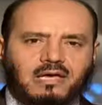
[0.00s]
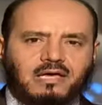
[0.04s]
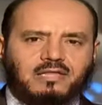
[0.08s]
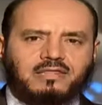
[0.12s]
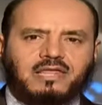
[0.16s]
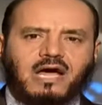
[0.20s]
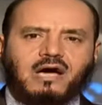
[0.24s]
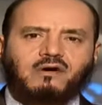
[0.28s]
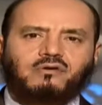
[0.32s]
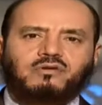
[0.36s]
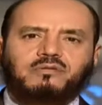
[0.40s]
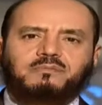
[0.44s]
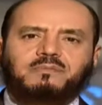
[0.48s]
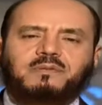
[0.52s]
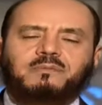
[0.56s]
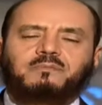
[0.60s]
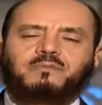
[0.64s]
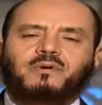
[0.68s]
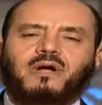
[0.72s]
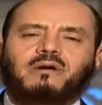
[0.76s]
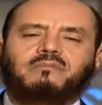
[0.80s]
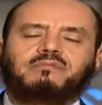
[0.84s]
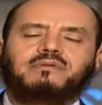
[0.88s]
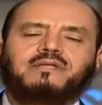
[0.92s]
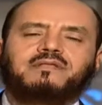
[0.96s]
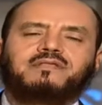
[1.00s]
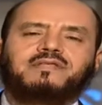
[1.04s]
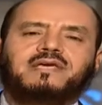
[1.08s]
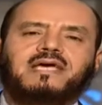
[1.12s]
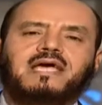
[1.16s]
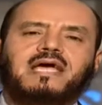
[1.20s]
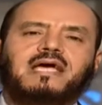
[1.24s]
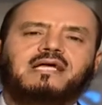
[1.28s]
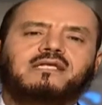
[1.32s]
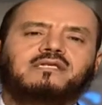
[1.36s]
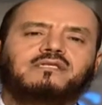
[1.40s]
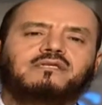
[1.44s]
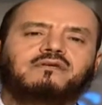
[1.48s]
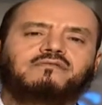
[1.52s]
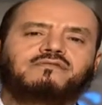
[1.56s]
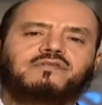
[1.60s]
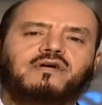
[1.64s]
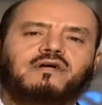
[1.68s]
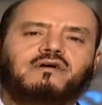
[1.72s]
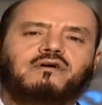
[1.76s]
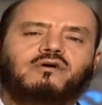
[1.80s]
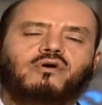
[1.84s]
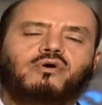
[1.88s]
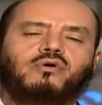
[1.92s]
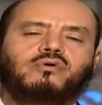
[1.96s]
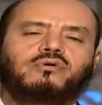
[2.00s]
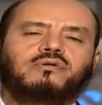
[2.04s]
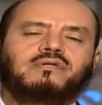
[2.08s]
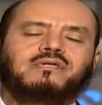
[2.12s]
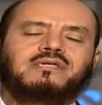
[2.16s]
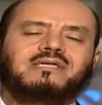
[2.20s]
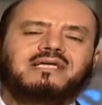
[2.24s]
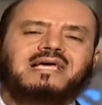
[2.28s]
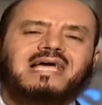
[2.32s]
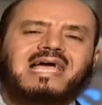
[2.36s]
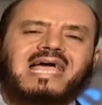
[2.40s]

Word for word: And that would be probably the end of their own